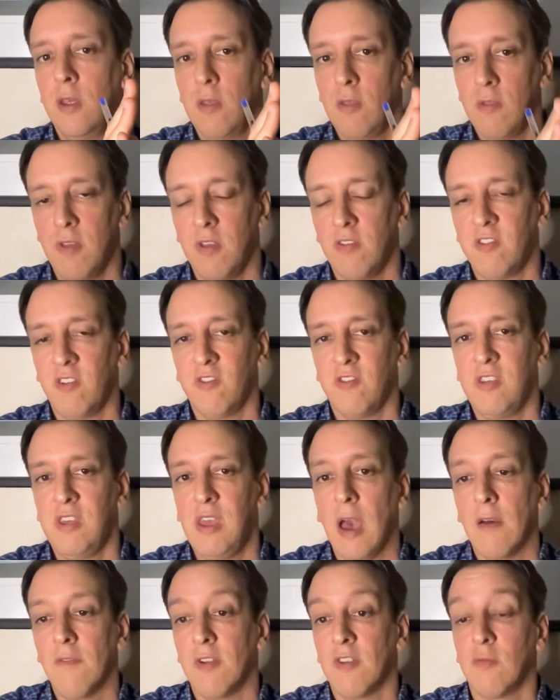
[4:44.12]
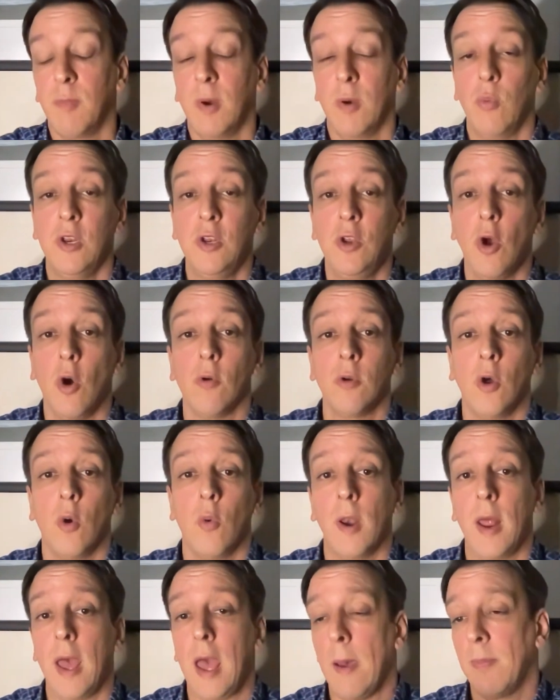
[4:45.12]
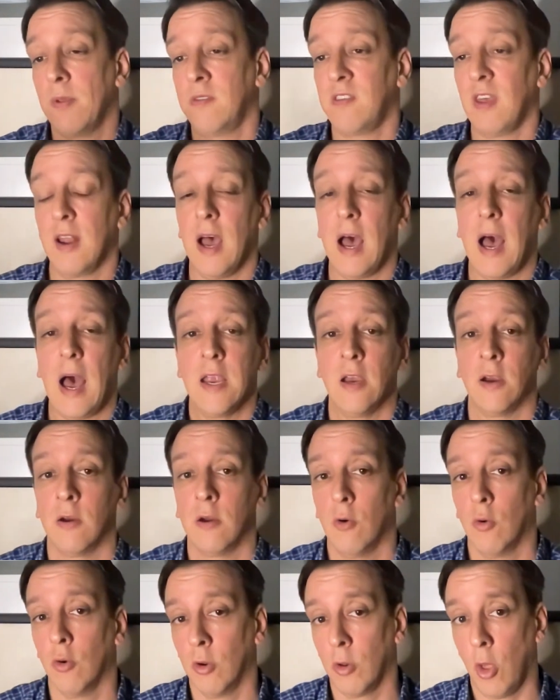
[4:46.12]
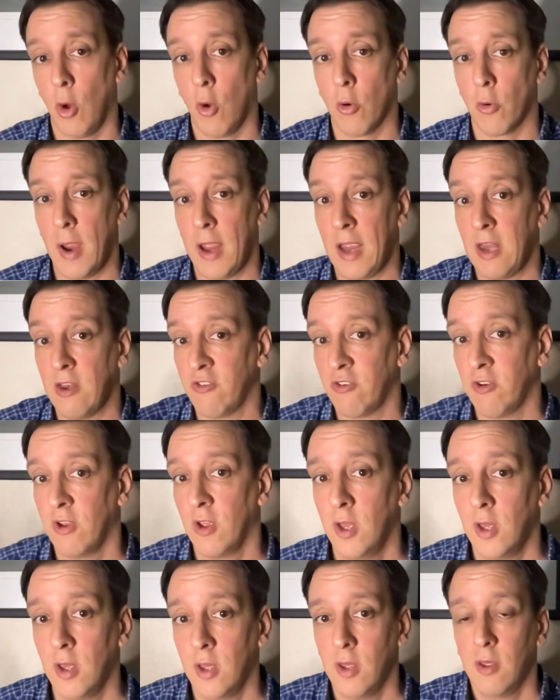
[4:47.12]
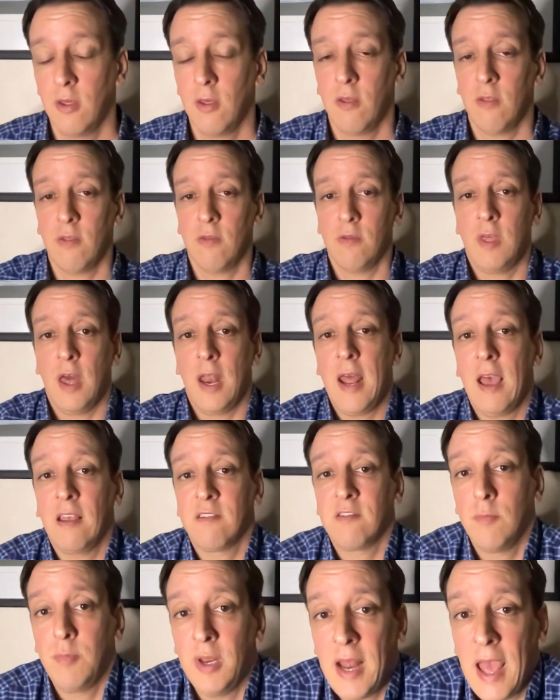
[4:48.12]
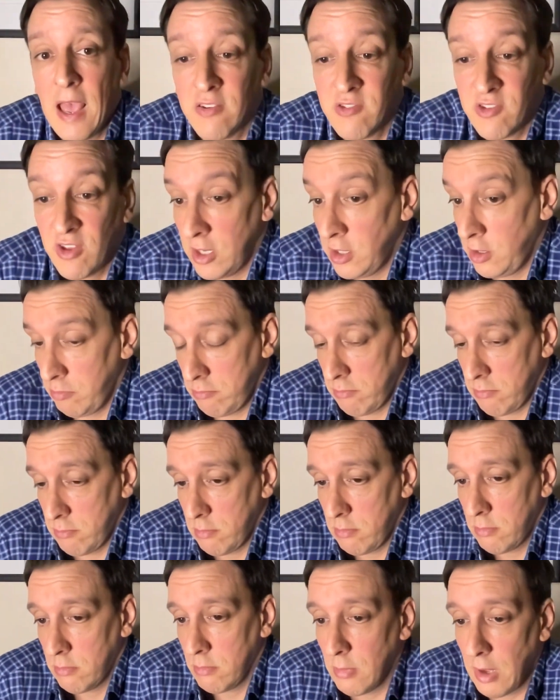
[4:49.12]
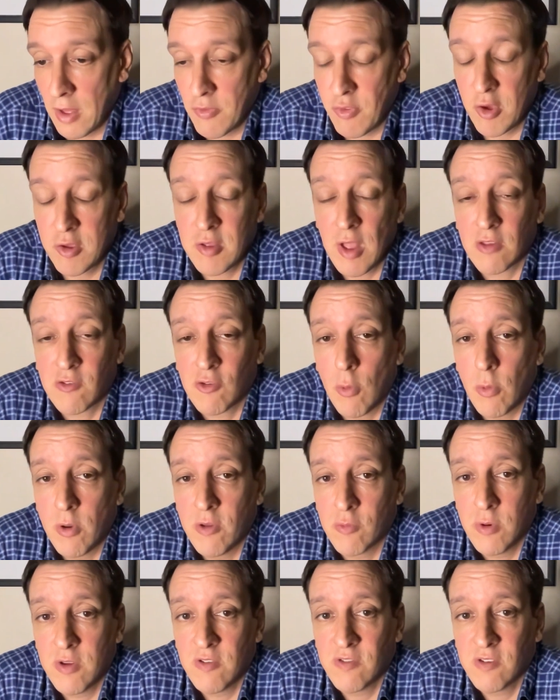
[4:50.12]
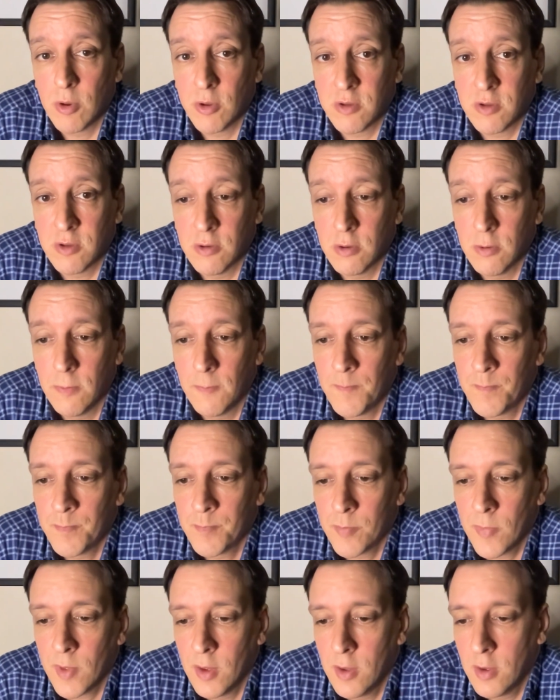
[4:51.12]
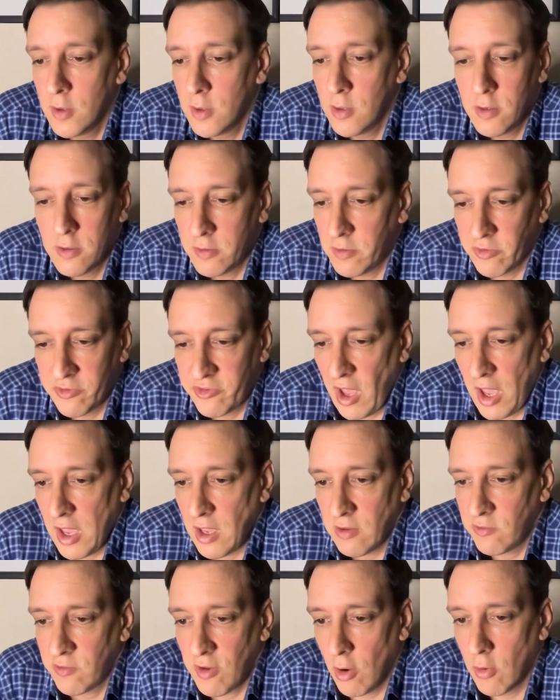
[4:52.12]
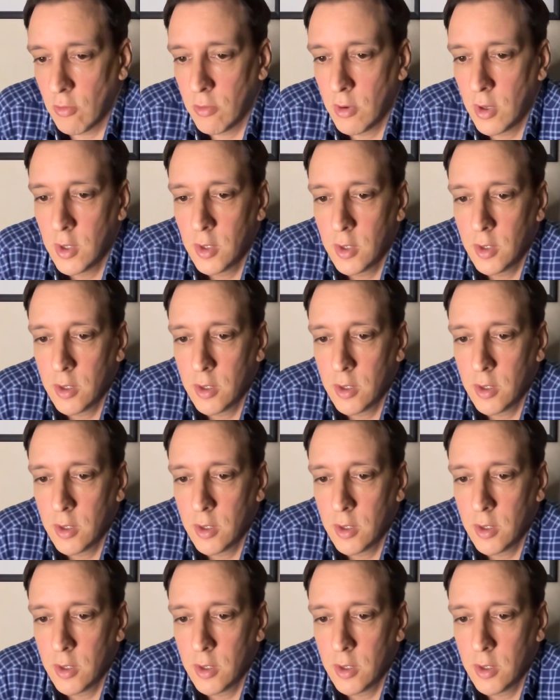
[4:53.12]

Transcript: this is the evidence, but we don't know what happens at a higher or lower range that hasn't been assayed. I think that's always reasonable to say. So,